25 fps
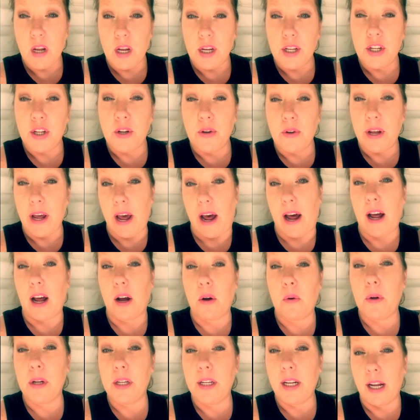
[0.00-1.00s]
so yeah, I
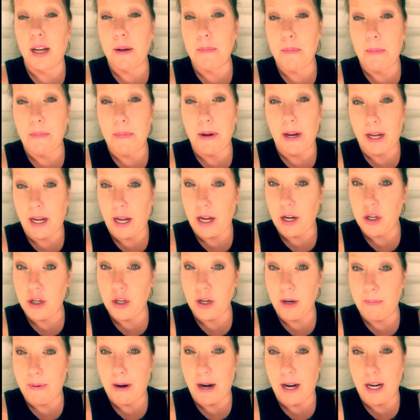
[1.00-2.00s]
quit taking my
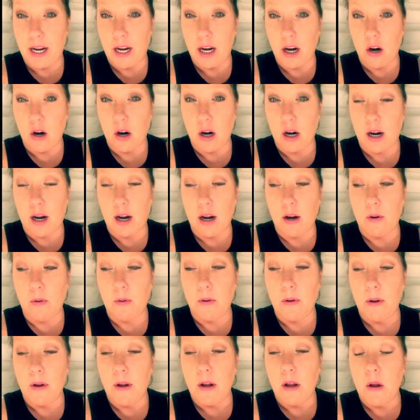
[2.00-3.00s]
medication about a year
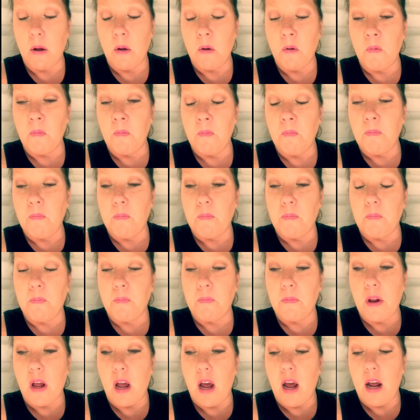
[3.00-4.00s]
ago.
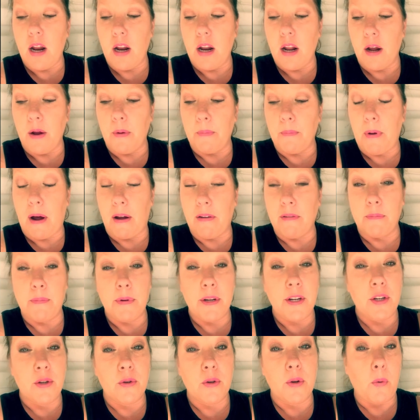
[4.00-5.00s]
And I've
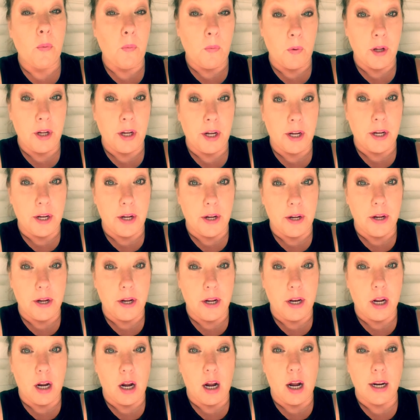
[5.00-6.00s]
been doing really
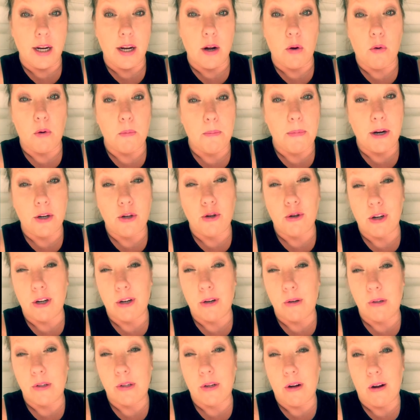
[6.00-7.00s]
good. I know what my
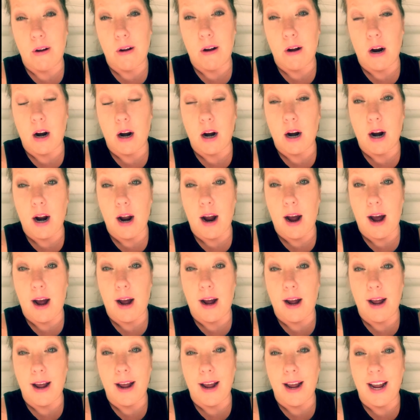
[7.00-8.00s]
triggers are.
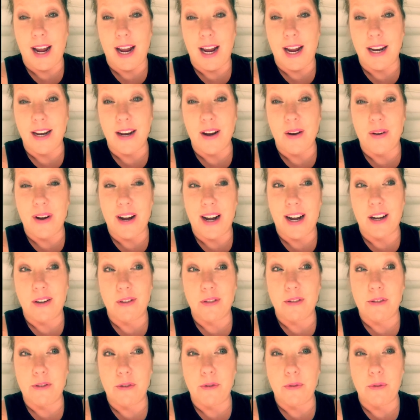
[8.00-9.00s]
I know
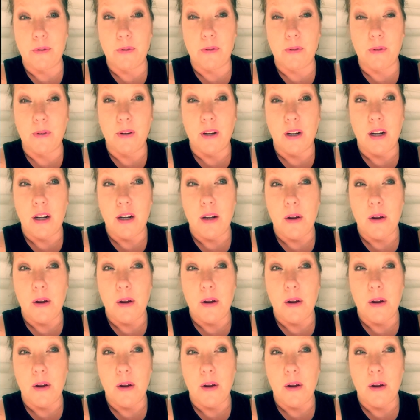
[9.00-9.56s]
how to